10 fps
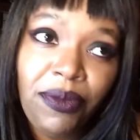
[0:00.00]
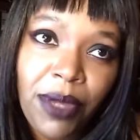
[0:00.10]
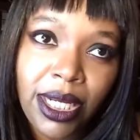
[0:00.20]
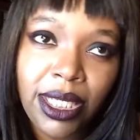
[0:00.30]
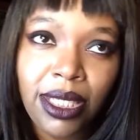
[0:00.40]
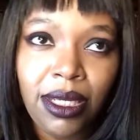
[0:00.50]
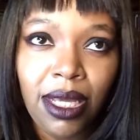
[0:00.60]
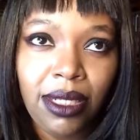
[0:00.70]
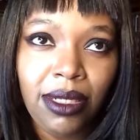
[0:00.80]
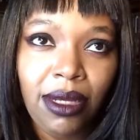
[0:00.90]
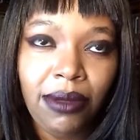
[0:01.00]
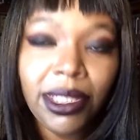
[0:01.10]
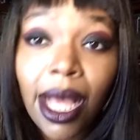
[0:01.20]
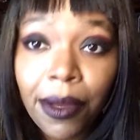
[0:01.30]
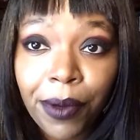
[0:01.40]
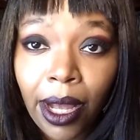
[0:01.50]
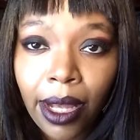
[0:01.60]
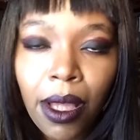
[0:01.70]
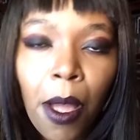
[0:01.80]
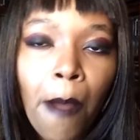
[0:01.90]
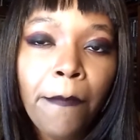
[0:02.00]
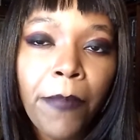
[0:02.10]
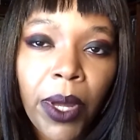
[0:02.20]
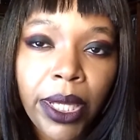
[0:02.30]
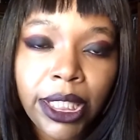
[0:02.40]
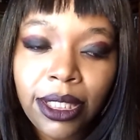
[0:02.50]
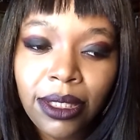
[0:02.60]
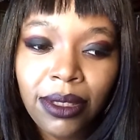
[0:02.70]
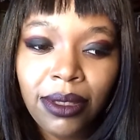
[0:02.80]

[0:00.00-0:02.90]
fantasy and sci-fi. But